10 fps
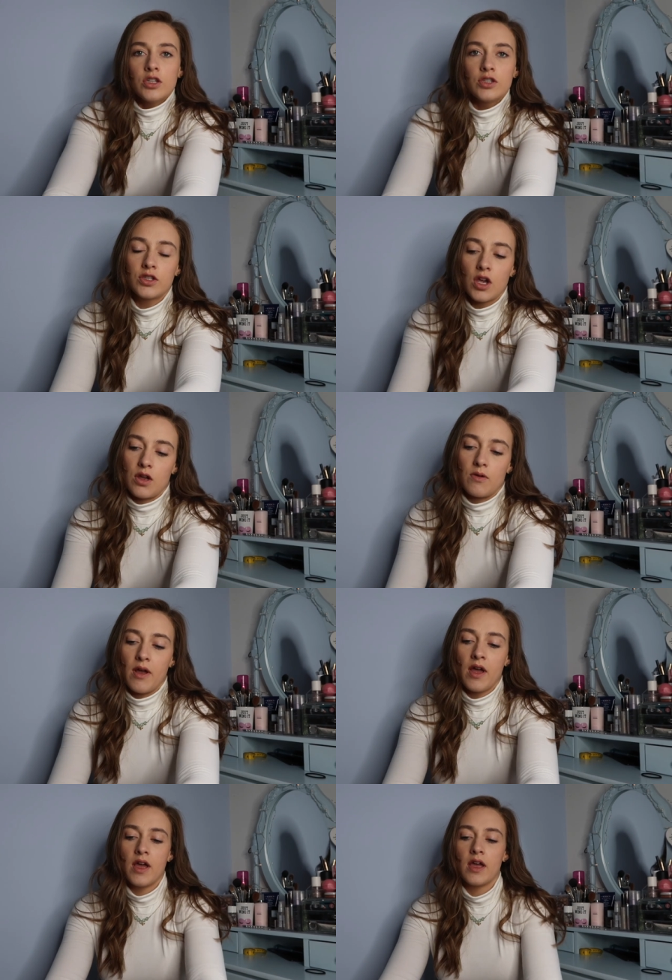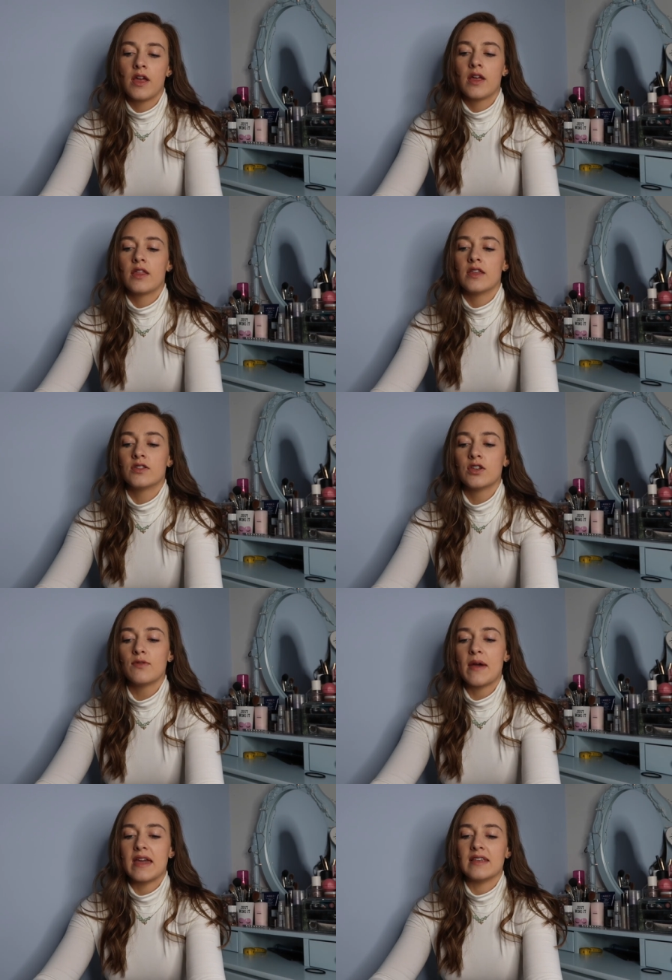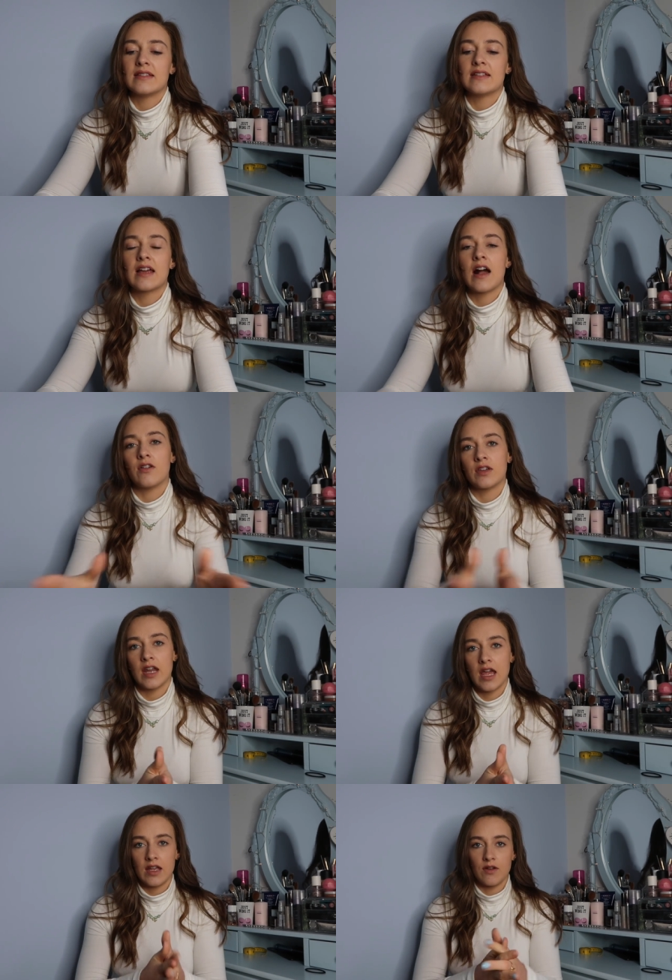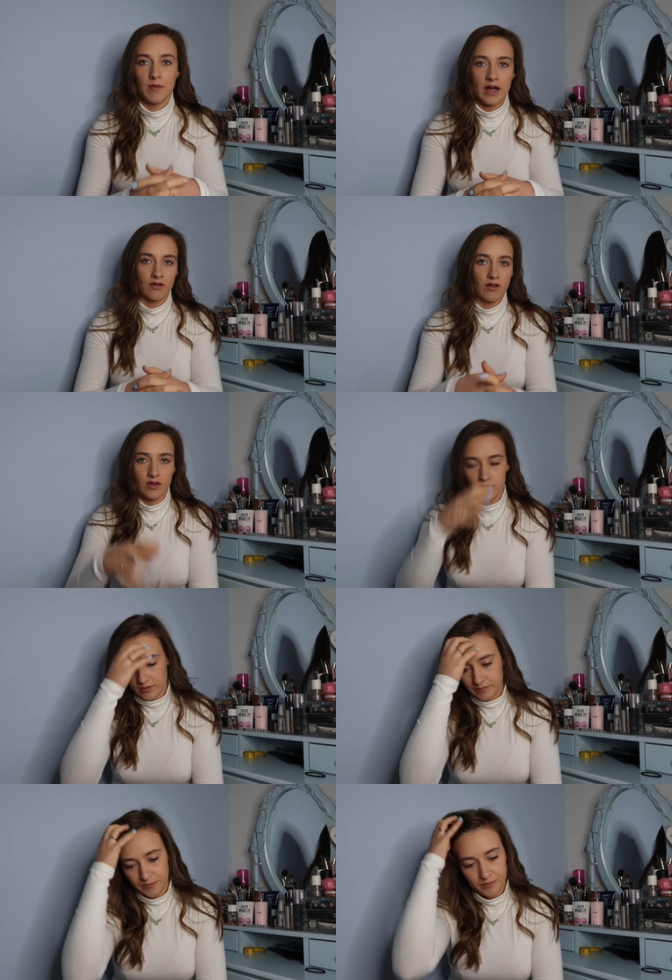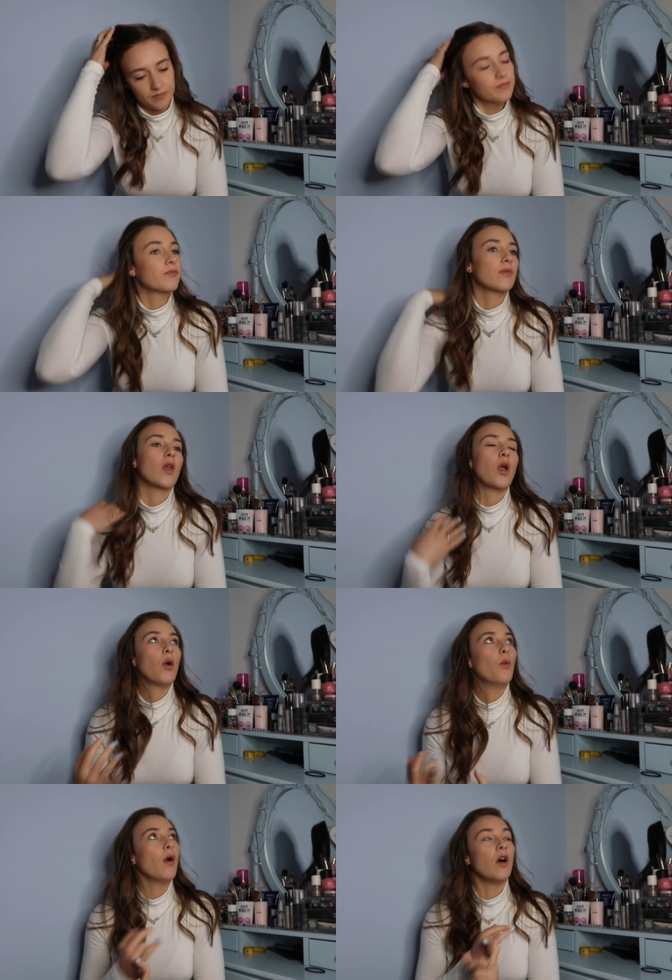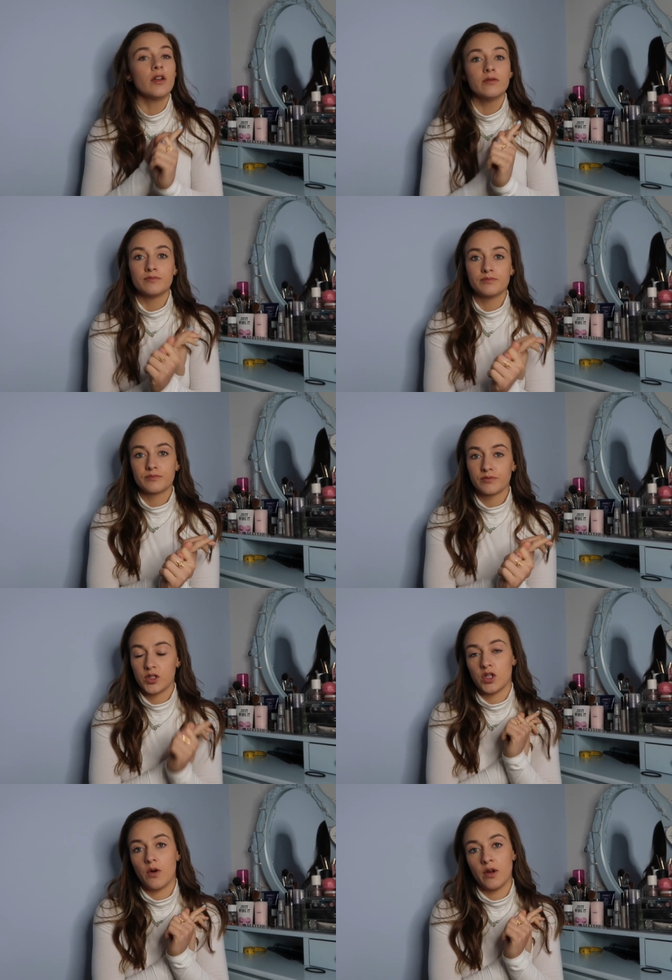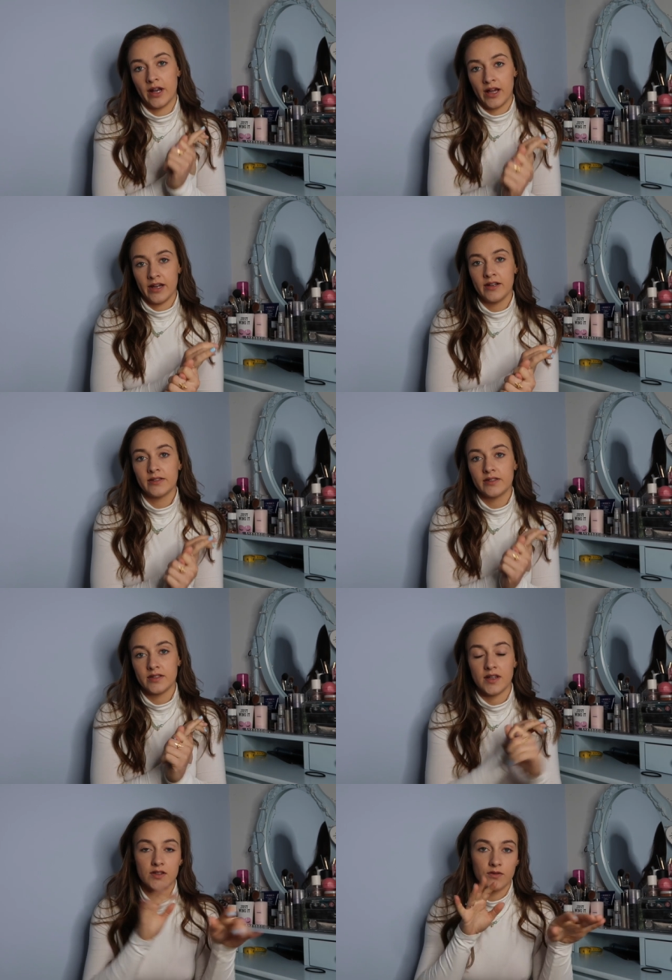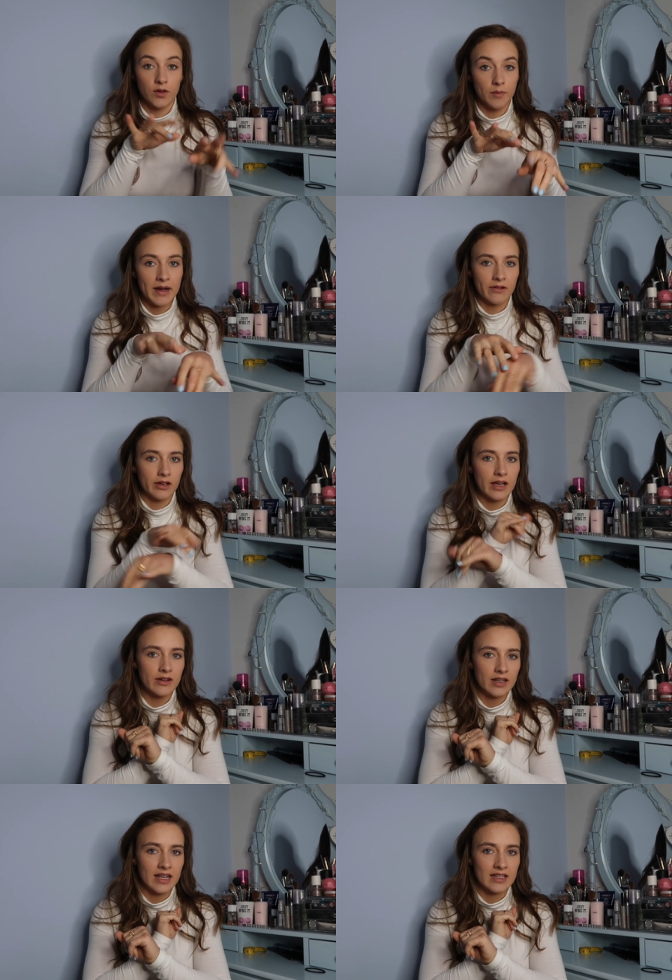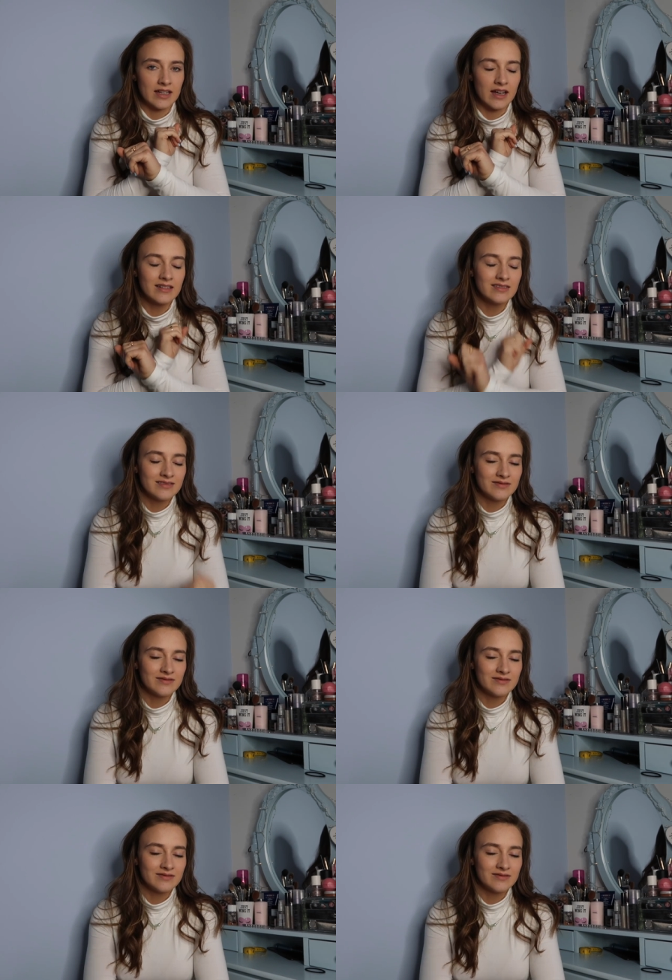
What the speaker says: So there's two ways to calculate your macros. One, go online, search for macro calculator